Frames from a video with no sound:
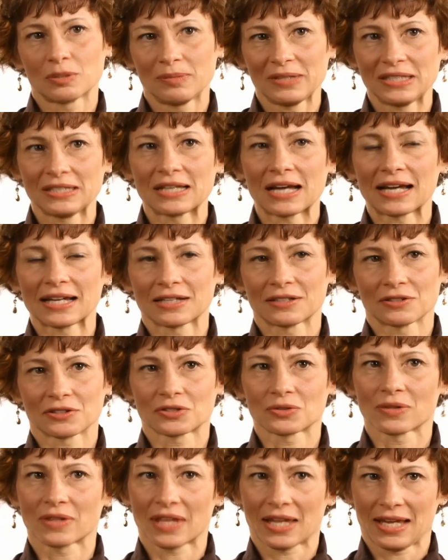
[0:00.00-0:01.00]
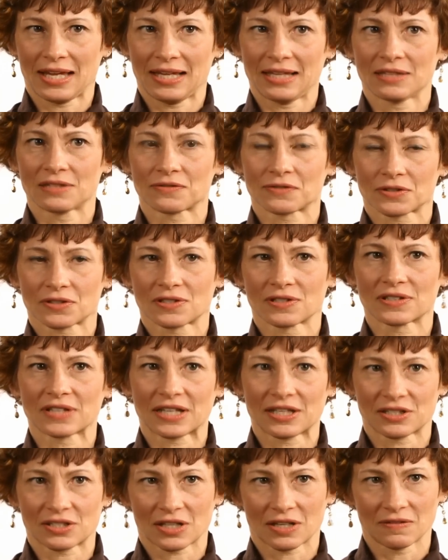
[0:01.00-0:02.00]
to be diagnosed with AIDS versus
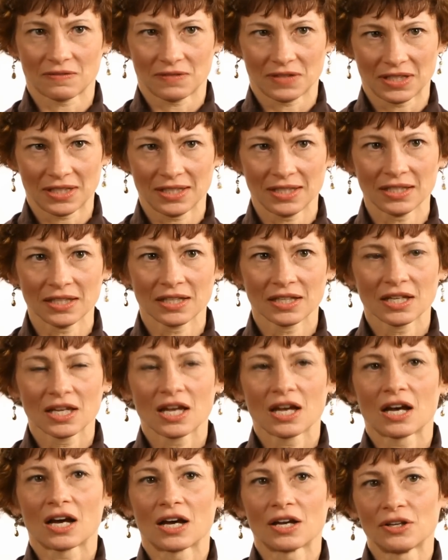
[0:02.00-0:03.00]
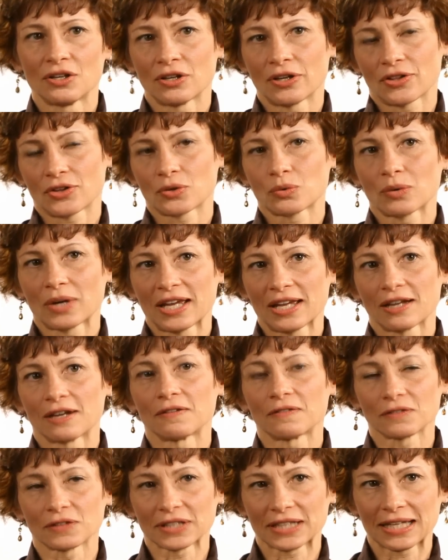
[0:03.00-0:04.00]
HIV. Another way
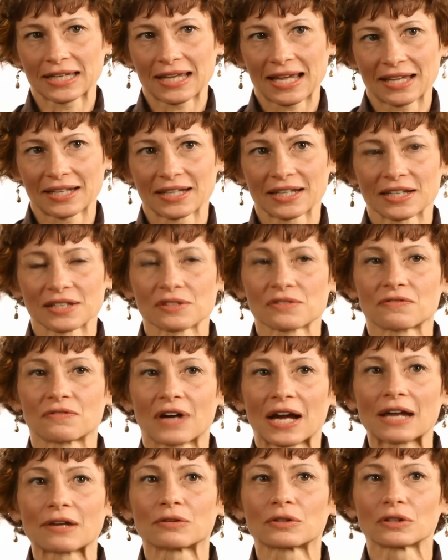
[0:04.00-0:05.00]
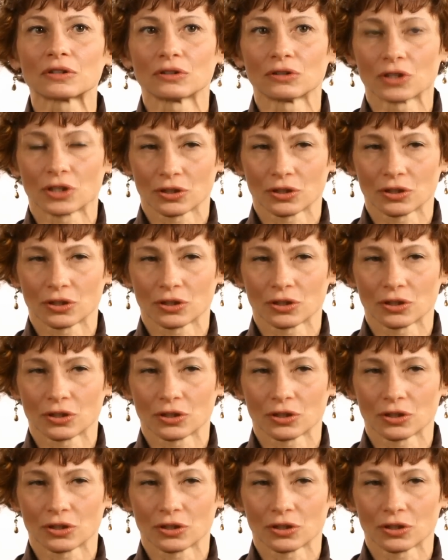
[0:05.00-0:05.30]
of looking at it is viral